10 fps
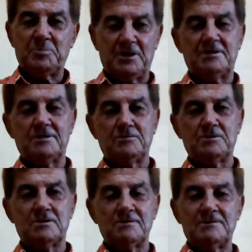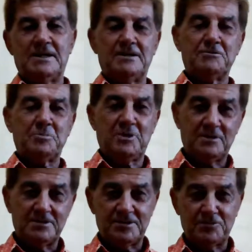the world,
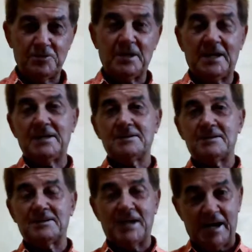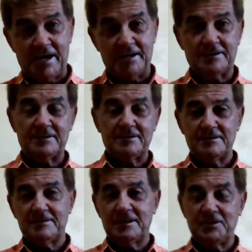anthropologists realize that diet,
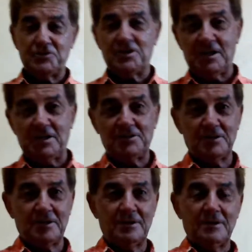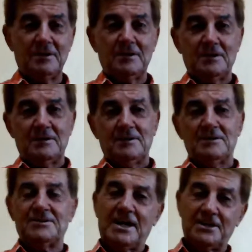education,
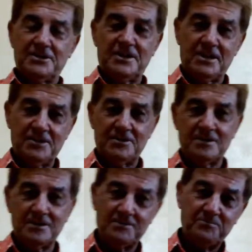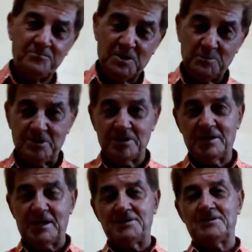sanitation,
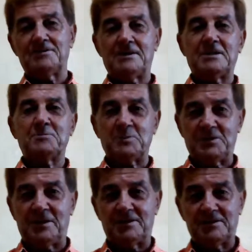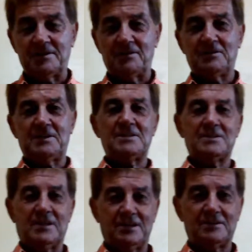communication, transportation, all these
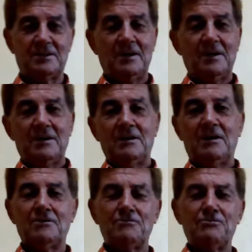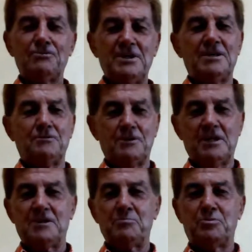things are really, really
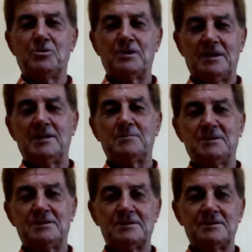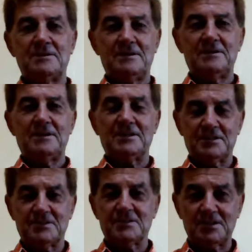important elements in a
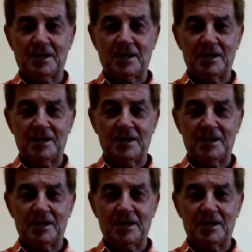society.